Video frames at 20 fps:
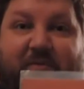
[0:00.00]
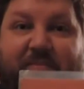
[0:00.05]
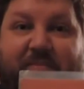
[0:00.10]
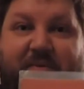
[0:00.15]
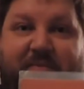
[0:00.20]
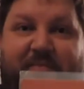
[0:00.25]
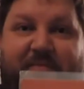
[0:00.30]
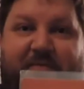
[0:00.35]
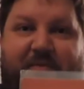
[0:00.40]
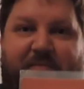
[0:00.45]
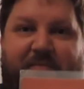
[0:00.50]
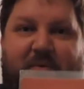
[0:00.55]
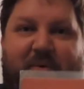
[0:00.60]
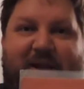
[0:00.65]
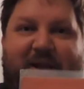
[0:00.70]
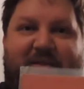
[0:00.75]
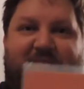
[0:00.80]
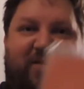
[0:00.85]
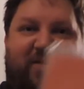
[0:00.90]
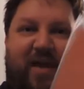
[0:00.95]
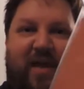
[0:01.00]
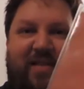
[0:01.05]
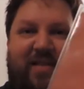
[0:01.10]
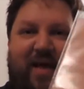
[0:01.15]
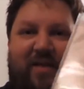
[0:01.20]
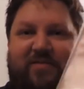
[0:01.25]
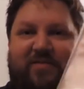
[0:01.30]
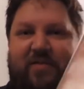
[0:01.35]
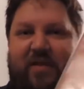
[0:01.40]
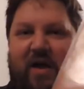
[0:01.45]
from the wedding to get
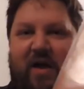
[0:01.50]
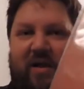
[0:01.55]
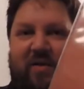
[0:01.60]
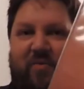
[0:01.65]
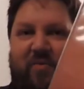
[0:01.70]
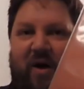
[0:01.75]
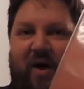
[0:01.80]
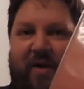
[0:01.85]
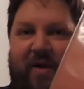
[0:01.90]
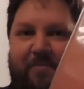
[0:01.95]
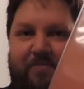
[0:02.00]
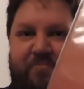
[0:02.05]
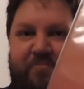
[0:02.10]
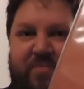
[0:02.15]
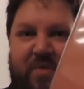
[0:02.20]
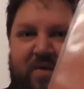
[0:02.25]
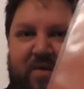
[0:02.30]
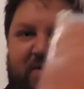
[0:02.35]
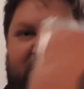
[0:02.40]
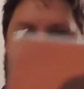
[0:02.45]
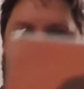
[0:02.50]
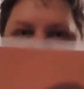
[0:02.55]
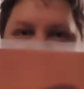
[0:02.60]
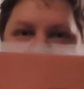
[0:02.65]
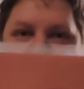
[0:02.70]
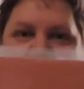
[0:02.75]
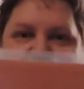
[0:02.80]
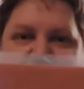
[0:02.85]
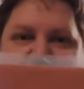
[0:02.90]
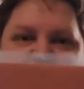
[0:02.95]
down to the Isle of Wight.
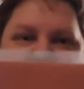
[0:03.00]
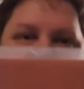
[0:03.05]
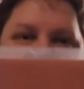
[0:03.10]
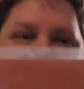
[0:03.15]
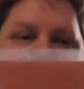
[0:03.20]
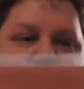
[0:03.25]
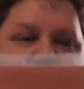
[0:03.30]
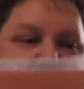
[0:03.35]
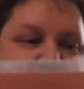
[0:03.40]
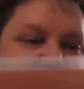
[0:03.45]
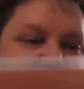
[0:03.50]
So I think she made